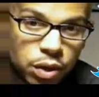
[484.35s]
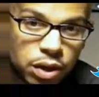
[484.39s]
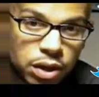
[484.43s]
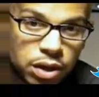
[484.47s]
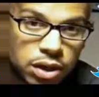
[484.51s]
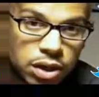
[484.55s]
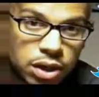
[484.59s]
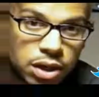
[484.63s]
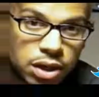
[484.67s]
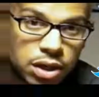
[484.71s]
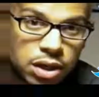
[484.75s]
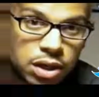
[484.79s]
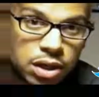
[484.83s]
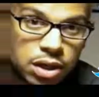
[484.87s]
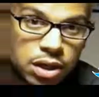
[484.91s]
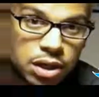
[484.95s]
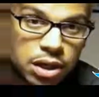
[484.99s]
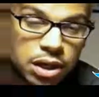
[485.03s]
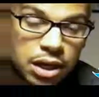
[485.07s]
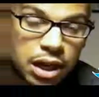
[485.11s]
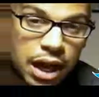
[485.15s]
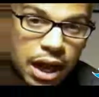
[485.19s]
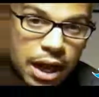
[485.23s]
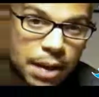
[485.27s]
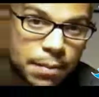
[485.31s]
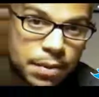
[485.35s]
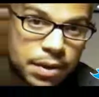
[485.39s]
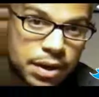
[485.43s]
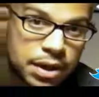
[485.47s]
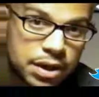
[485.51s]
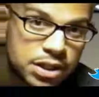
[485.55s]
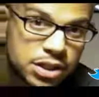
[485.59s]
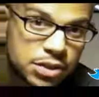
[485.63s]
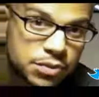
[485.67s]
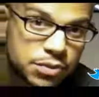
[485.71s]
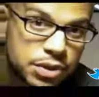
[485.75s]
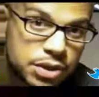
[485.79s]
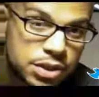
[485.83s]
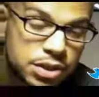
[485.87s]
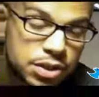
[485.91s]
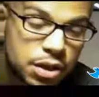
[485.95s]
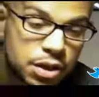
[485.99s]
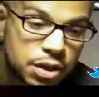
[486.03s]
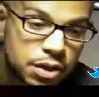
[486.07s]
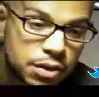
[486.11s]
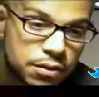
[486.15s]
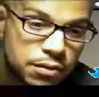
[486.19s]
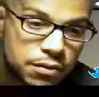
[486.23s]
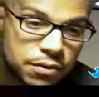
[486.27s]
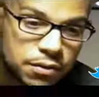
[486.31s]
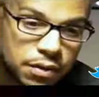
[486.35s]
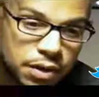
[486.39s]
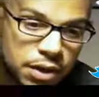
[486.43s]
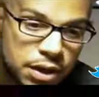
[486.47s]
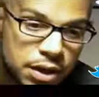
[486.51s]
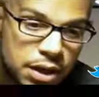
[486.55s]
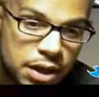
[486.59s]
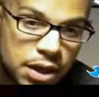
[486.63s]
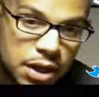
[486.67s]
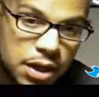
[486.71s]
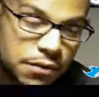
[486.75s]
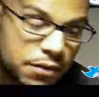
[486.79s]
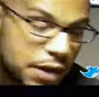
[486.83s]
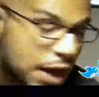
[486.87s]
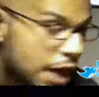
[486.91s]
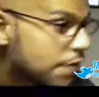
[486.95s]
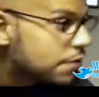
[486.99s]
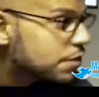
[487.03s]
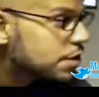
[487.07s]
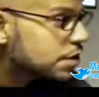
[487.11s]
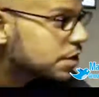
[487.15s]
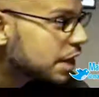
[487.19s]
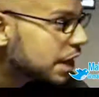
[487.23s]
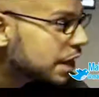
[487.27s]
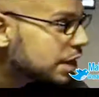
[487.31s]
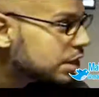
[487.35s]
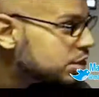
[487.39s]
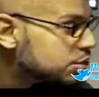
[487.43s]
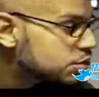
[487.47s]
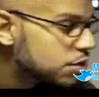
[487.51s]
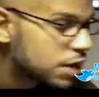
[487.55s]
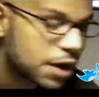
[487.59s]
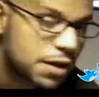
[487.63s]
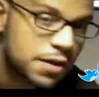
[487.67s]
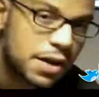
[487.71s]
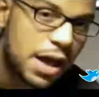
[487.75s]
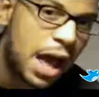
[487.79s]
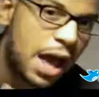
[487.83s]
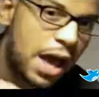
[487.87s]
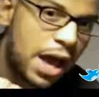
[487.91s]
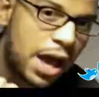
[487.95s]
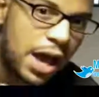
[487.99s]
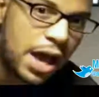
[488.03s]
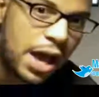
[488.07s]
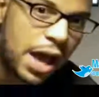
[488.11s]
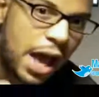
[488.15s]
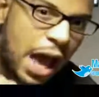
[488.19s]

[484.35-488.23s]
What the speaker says: and what could happen as a result of having that drive,